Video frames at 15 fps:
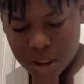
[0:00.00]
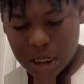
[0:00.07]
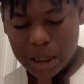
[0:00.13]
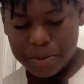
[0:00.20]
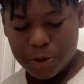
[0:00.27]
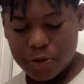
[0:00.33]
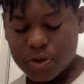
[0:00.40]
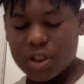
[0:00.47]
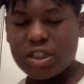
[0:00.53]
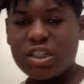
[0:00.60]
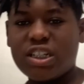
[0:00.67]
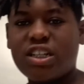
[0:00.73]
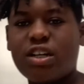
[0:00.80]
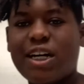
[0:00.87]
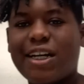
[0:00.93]
I'm doing
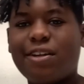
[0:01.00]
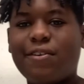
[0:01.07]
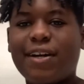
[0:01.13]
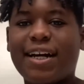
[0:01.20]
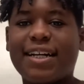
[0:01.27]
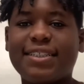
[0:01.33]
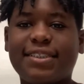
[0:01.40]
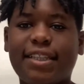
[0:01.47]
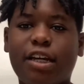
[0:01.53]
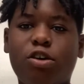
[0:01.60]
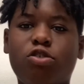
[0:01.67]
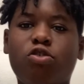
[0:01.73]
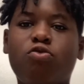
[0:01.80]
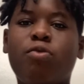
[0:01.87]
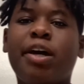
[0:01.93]
good now. I know I gotta stay
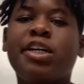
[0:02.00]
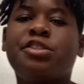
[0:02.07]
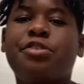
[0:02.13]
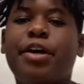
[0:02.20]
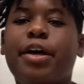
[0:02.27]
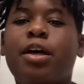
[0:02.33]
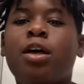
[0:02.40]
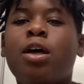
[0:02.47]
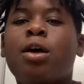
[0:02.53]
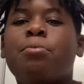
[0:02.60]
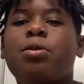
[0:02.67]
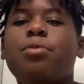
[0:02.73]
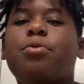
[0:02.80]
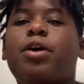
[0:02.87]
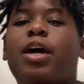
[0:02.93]
on the right track.
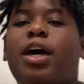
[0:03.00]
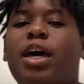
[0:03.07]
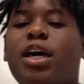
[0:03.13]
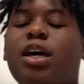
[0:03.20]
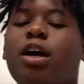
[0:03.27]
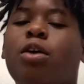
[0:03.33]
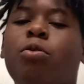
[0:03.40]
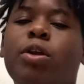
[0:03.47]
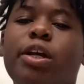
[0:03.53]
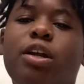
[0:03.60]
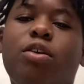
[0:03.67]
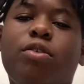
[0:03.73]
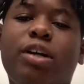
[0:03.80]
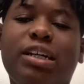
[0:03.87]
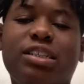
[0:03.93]
People can hate. I really
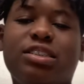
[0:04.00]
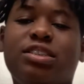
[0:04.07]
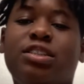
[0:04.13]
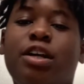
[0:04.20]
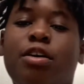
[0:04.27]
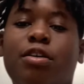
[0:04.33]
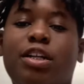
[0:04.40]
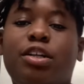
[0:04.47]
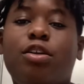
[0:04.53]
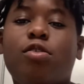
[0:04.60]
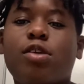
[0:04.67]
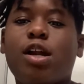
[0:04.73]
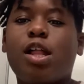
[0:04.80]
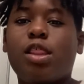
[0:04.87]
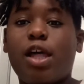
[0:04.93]
don't care because they already know
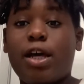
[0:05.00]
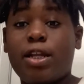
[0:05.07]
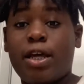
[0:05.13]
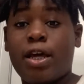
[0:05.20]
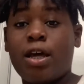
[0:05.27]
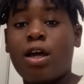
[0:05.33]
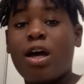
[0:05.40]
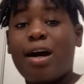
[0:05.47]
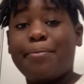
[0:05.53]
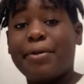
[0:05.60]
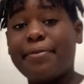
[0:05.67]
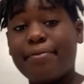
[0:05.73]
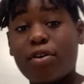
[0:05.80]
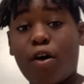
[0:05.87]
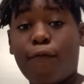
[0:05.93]
that I like that. I'm
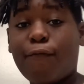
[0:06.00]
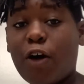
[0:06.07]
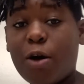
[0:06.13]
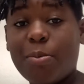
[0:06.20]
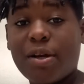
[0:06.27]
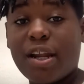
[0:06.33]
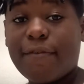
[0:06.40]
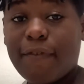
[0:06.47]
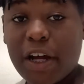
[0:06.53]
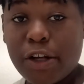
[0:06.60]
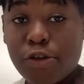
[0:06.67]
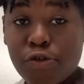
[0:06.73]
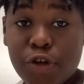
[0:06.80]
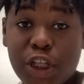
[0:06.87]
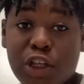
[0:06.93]
never gonna fall, but if I
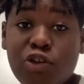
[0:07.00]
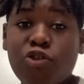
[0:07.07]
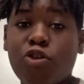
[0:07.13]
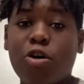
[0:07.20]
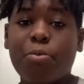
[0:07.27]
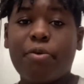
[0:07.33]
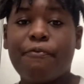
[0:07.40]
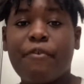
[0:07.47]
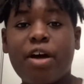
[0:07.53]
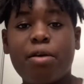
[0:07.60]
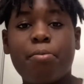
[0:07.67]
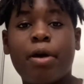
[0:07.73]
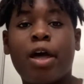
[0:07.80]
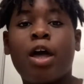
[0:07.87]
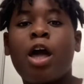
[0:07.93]
do, then you know I'm gonna fight
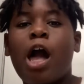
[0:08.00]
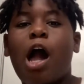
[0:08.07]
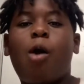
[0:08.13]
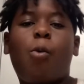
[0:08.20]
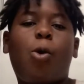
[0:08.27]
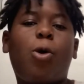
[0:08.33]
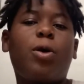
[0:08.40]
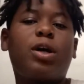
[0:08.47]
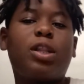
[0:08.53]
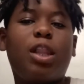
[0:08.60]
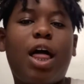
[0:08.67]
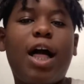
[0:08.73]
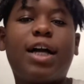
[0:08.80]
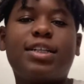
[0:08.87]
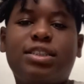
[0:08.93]
back. I roll like a
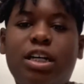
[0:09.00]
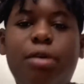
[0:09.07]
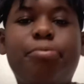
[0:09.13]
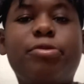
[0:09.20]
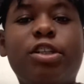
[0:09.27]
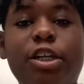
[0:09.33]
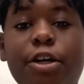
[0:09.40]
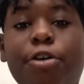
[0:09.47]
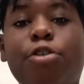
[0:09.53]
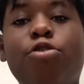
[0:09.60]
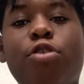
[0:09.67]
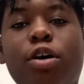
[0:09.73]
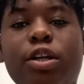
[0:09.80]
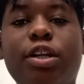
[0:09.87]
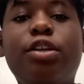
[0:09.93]
lion because I'm Leo. You
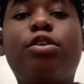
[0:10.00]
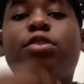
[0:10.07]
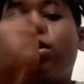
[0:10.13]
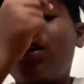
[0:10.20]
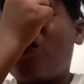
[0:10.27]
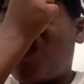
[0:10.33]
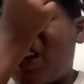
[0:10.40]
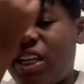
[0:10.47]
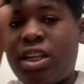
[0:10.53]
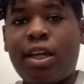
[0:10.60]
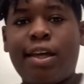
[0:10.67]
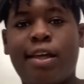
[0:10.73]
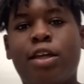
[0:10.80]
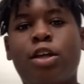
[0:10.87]
already know that I like that.